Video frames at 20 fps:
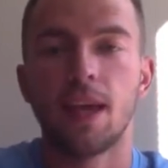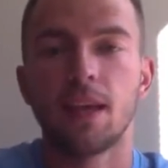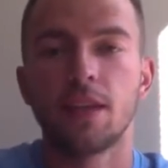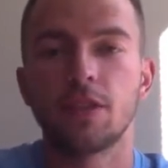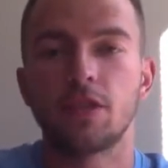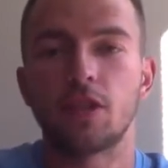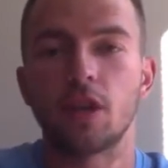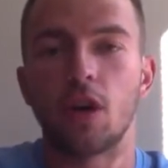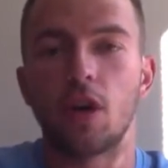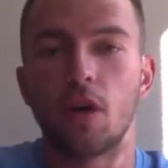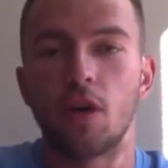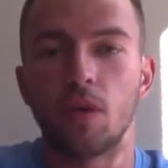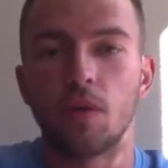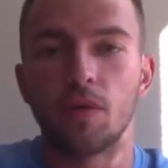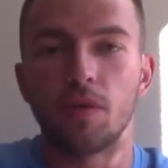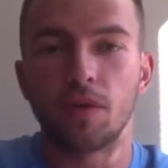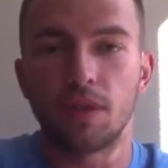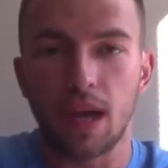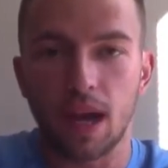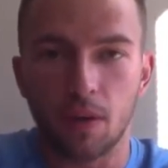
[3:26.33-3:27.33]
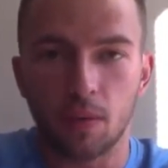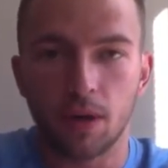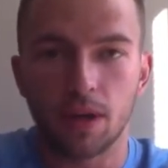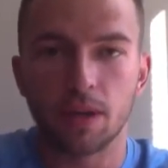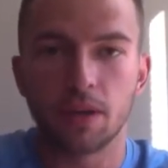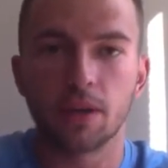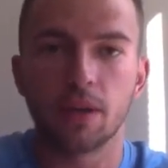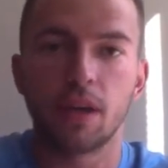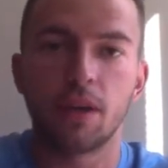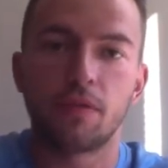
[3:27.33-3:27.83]
So that
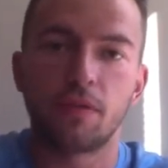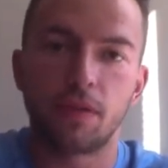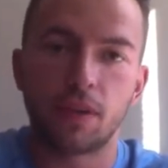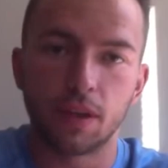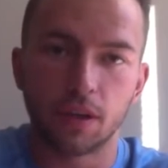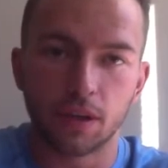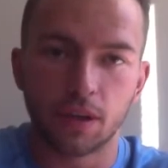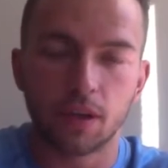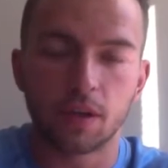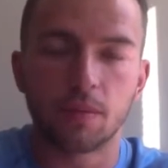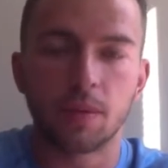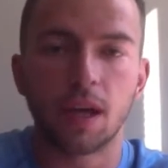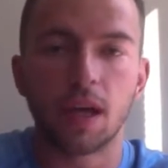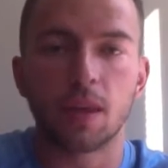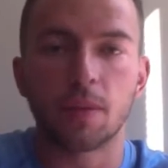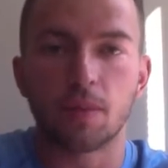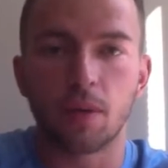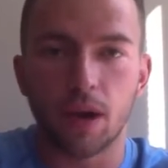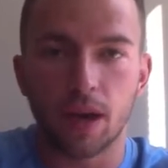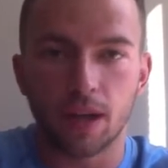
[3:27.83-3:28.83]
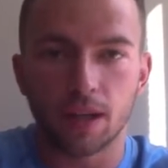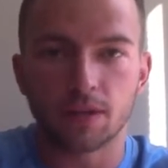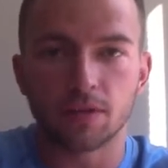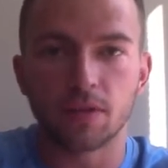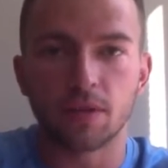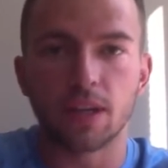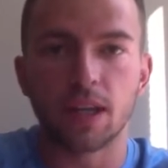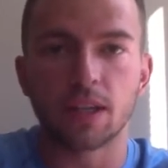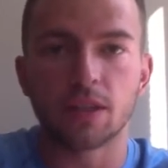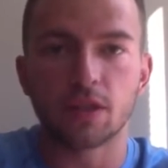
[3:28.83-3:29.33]
way, that if they're going to be on the products
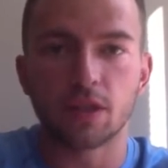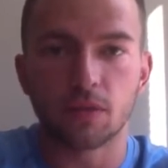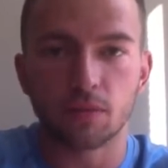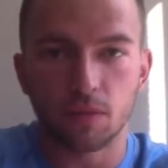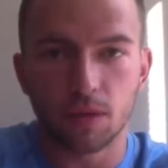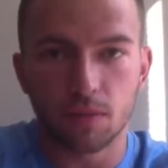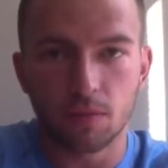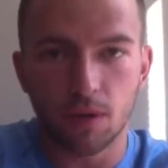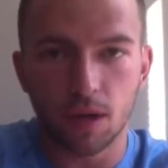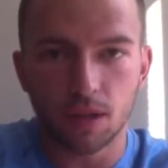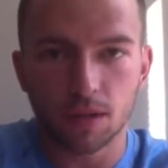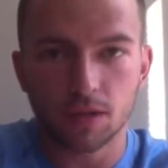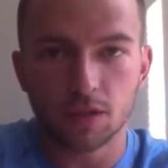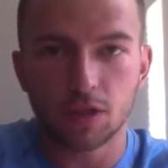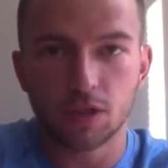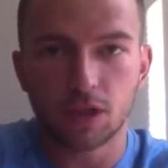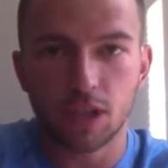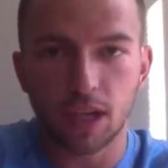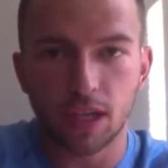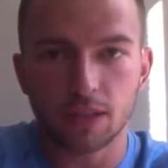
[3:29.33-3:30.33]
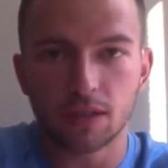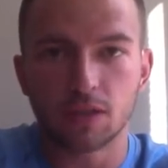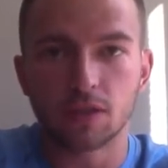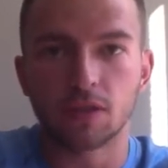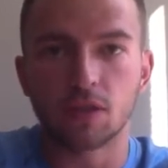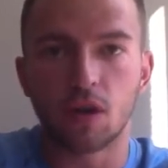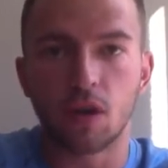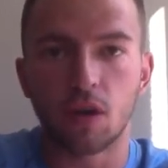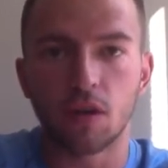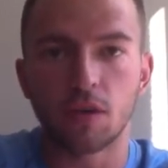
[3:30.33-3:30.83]
for the next 3 months,
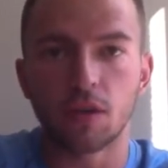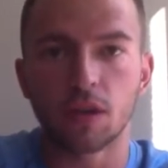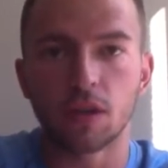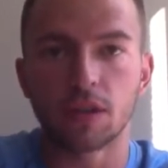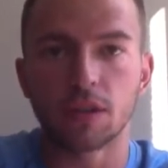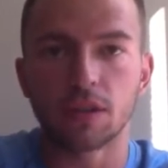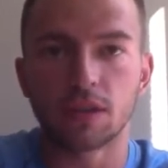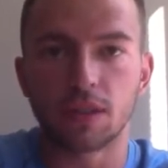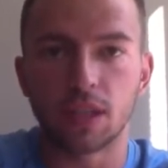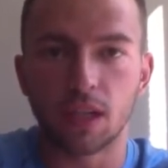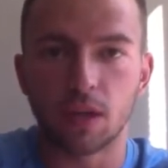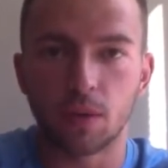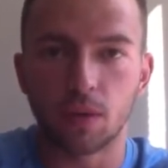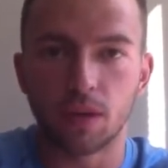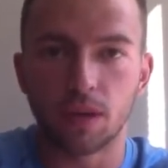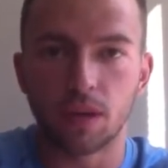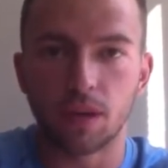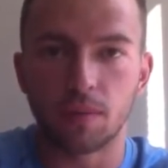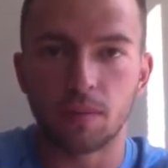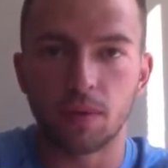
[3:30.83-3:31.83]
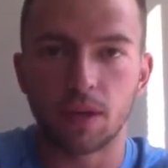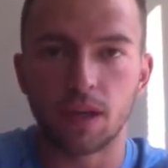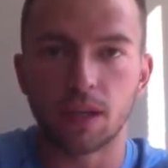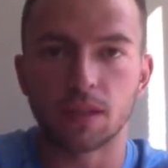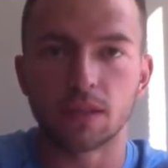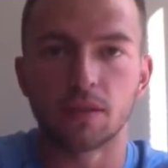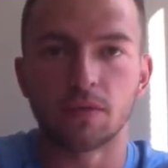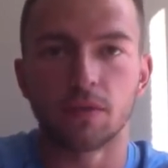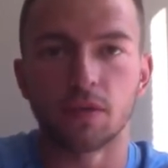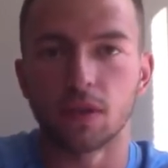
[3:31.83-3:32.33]
chances are they're going to stick with it.
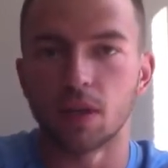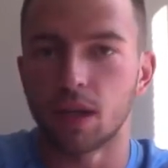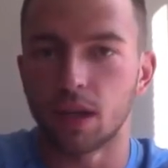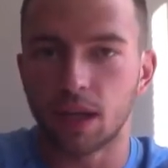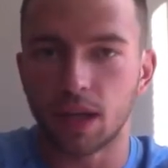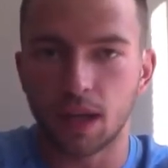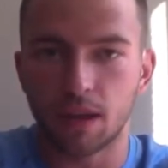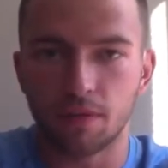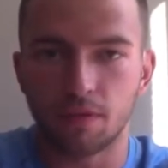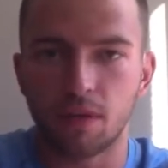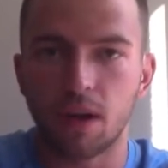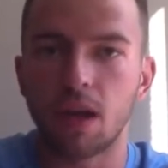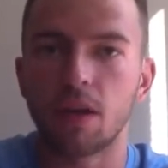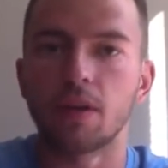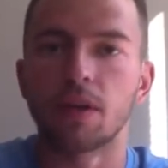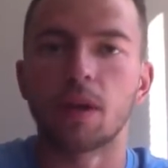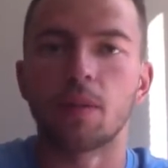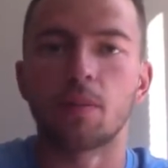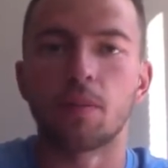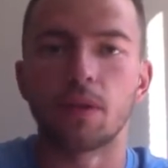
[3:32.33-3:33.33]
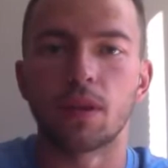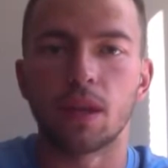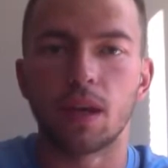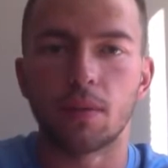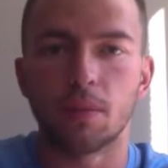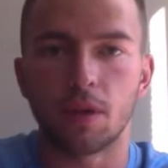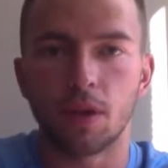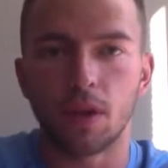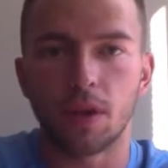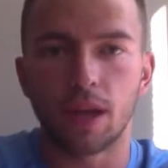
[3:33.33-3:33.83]
Because if you're, again, following up with
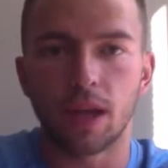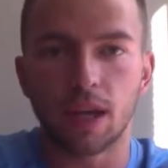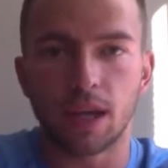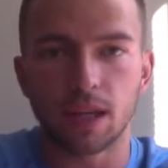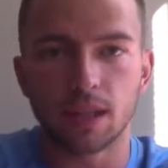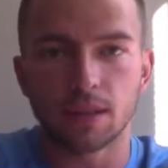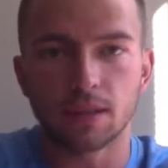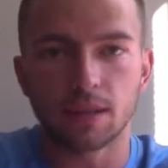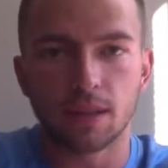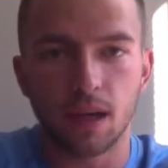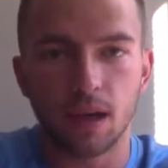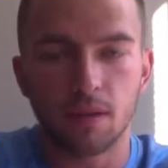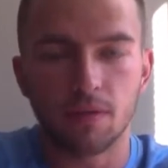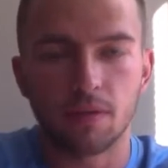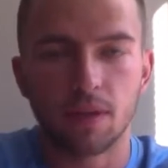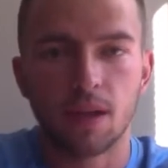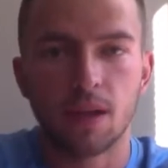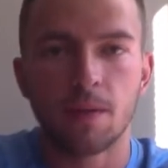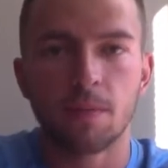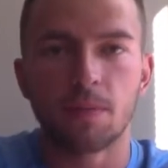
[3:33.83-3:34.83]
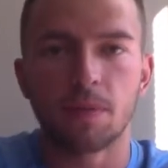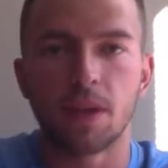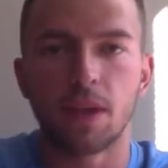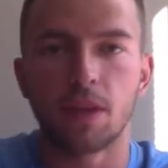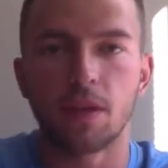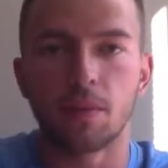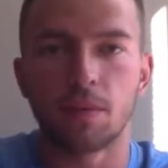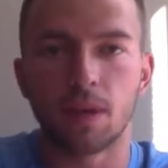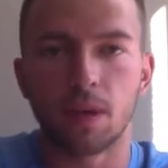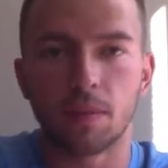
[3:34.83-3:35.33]
them and all that kind of stuff,
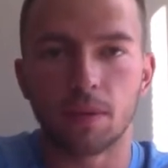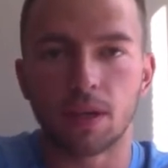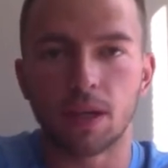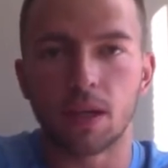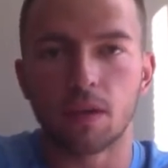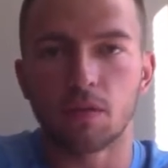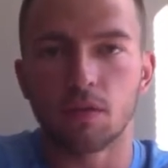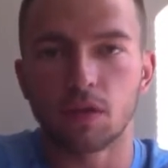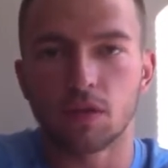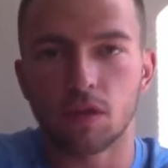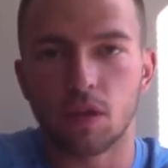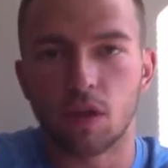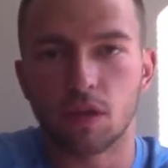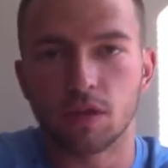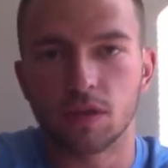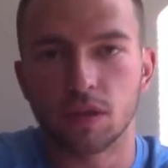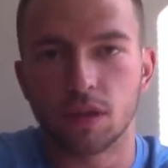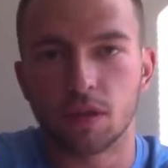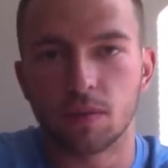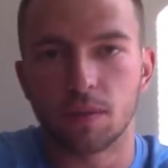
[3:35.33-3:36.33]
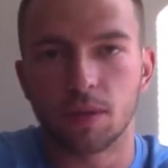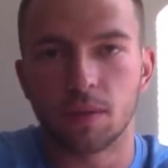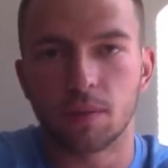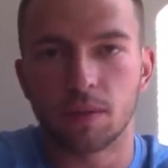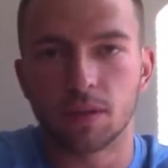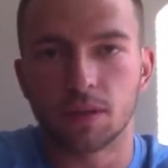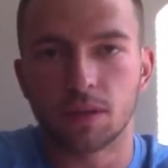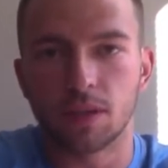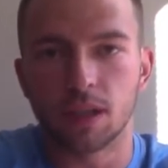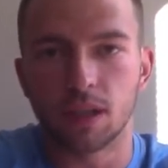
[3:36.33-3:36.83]
then they'll be able to get results and they'll be
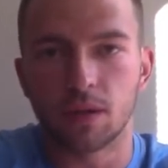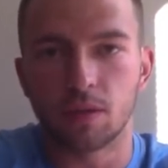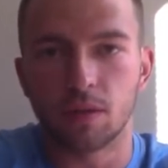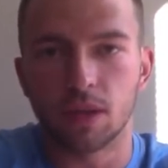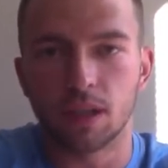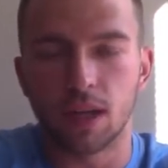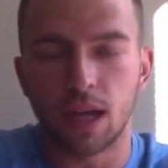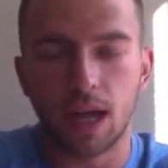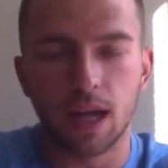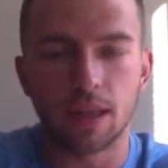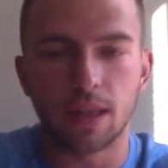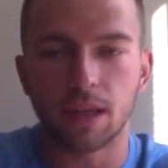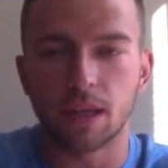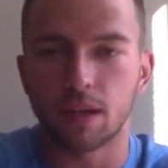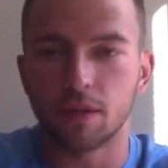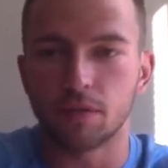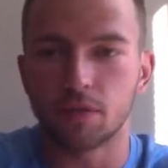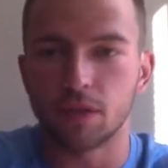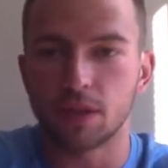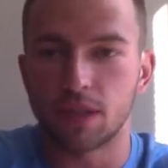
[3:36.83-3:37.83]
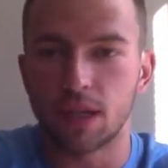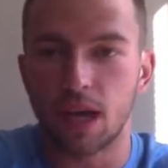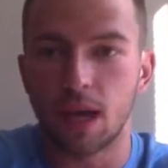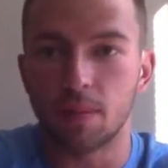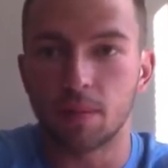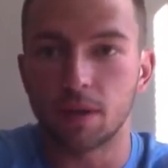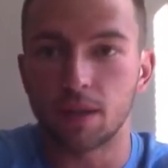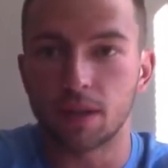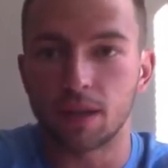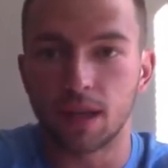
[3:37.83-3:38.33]
able to stick with it. And they get a free
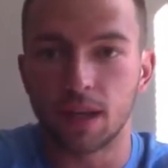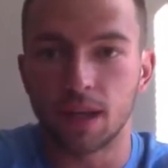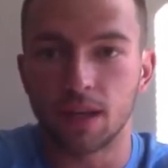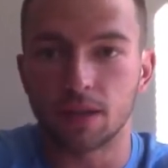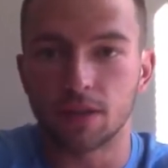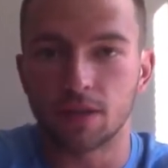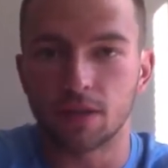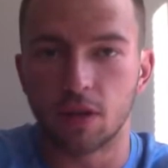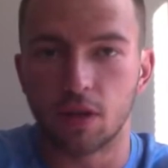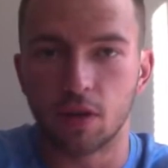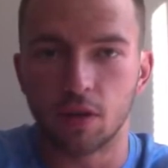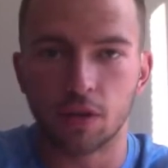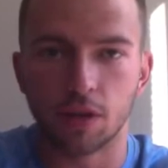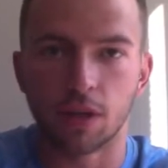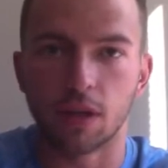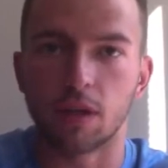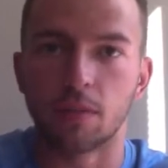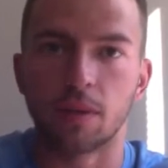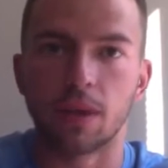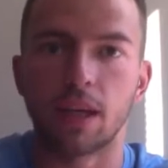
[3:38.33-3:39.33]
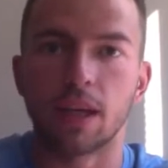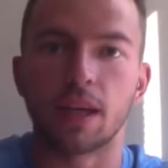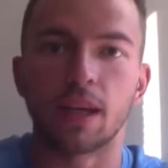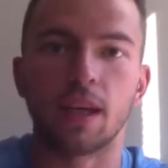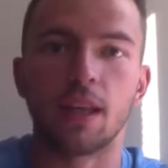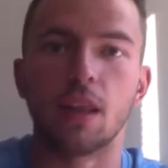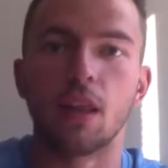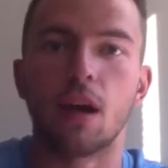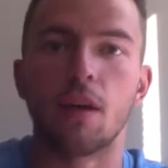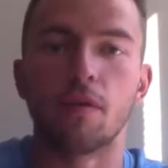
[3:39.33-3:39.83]
tablet at the end, so they're going to be like
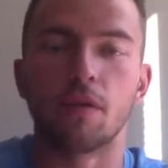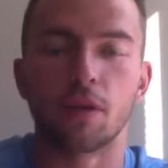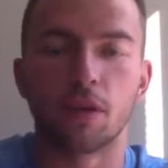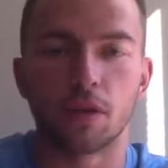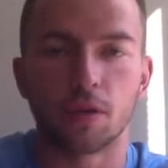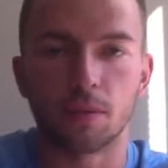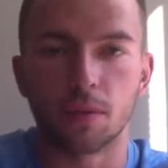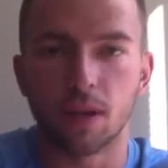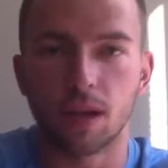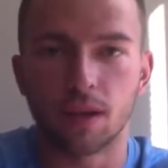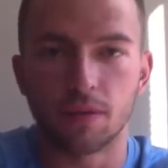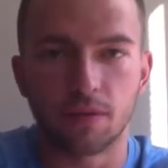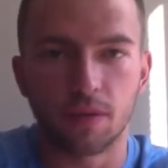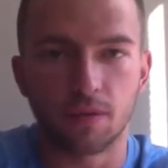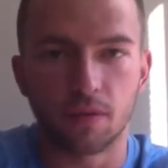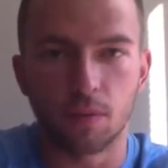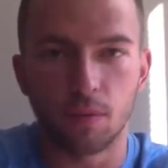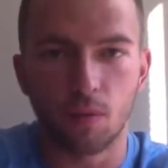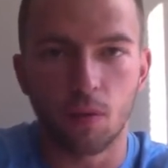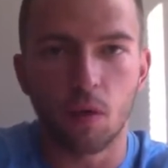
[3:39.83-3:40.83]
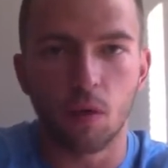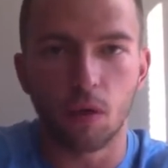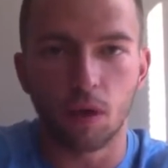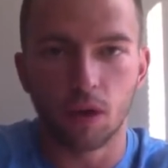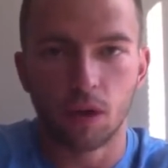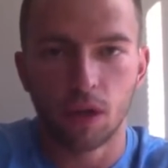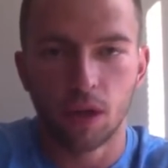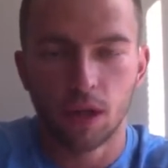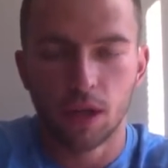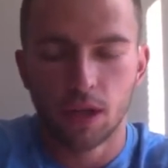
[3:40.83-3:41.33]
in love with Herbalife even more.
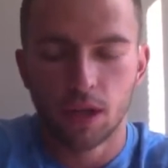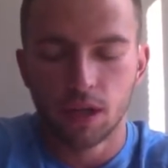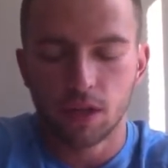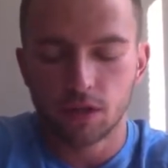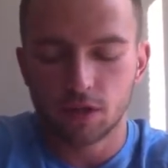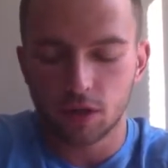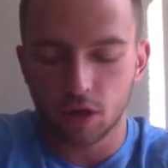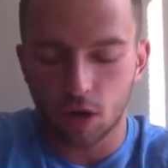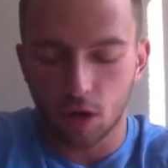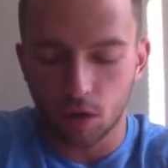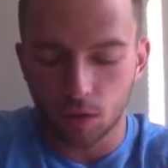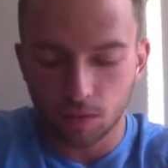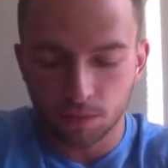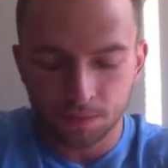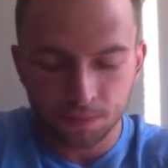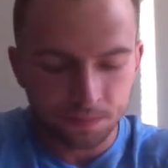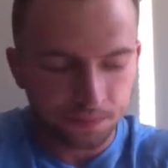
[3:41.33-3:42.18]
So